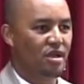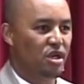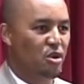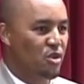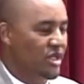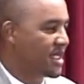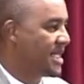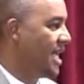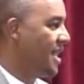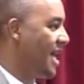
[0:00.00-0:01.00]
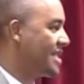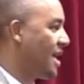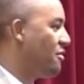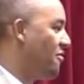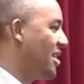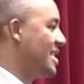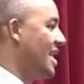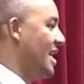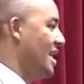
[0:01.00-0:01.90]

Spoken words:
you would see that some of us